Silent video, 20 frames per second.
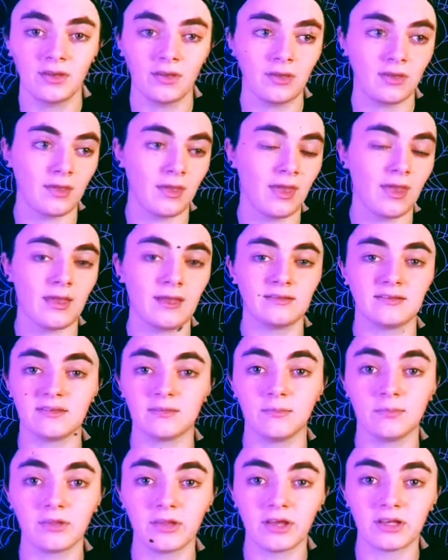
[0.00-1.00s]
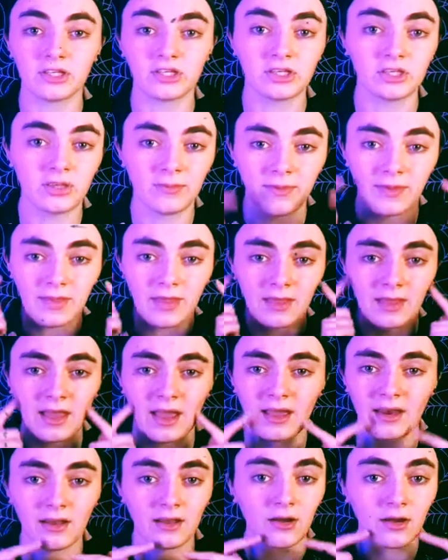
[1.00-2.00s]
and some blush to be like
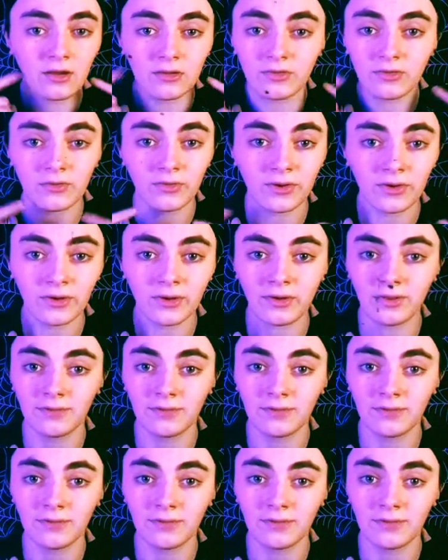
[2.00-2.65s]
kind of contour.